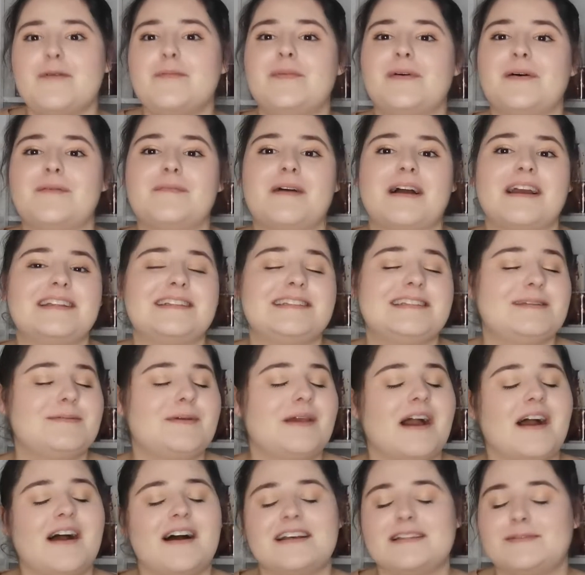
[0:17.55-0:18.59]
but my
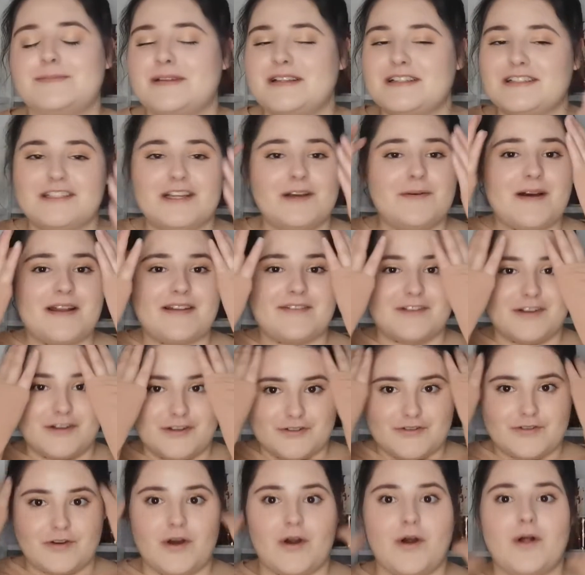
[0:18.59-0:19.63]
TBR has been so out of
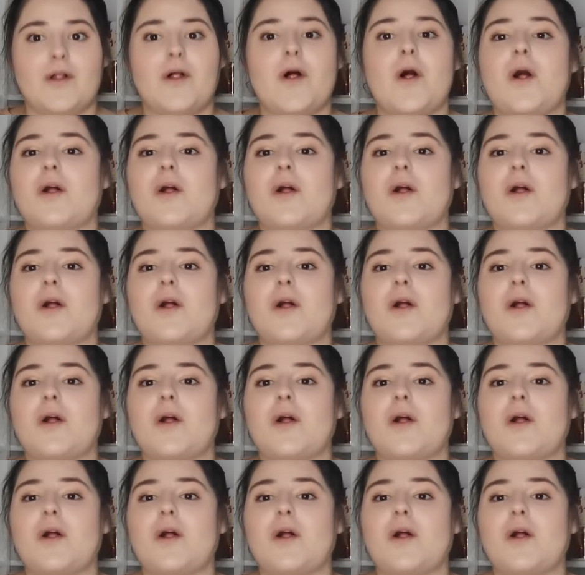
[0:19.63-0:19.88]
control,